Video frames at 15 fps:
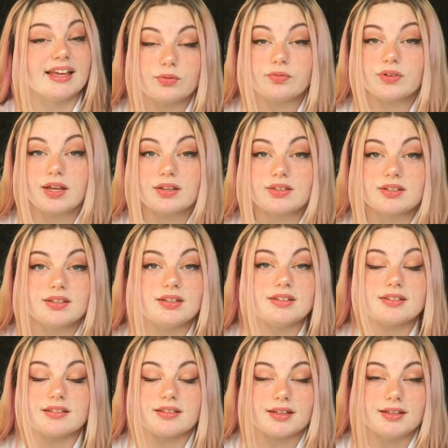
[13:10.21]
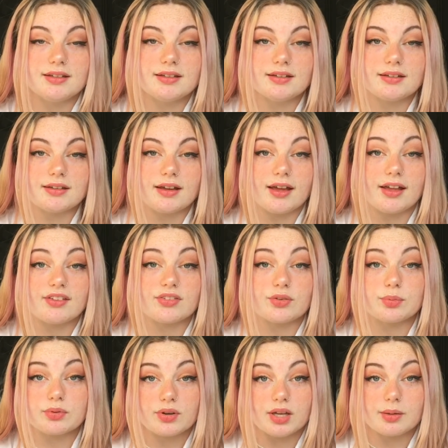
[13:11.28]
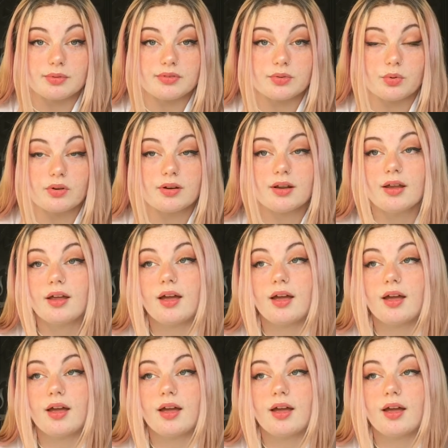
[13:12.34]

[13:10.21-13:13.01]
Don't forget to give a like and subscribe if you want,